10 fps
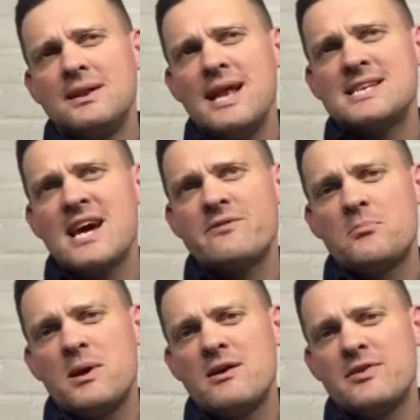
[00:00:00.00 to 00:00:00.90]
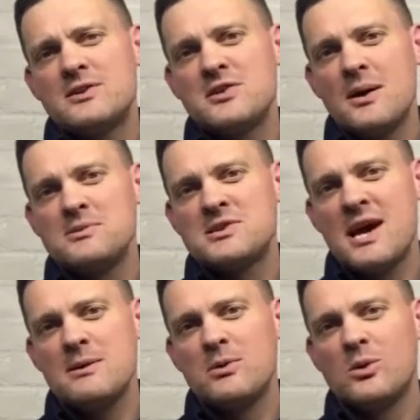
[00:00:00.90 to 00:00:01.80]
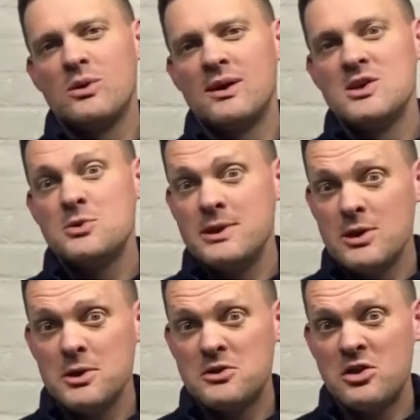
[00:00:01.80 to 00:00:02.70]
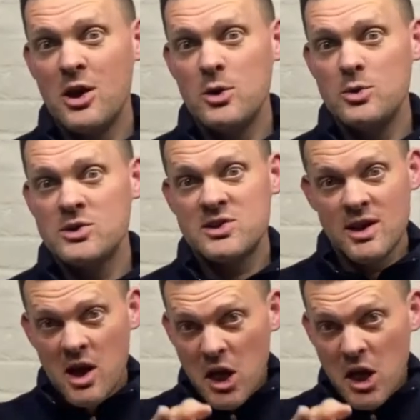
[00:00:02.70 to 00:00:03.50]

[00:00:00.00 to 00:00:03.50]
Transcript: Let's have a bit of a times table. Should we do the twos?